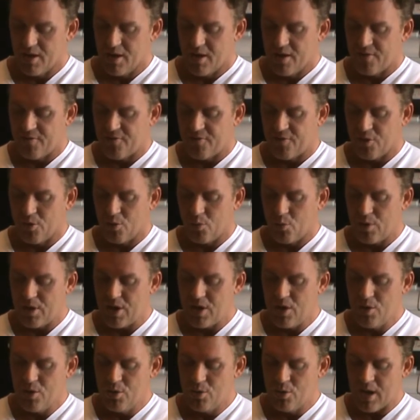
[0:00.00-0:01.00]
For we
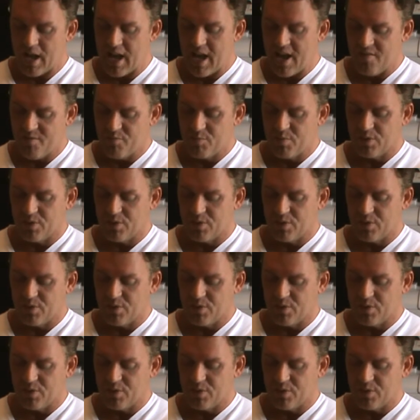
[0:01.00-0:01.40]
who have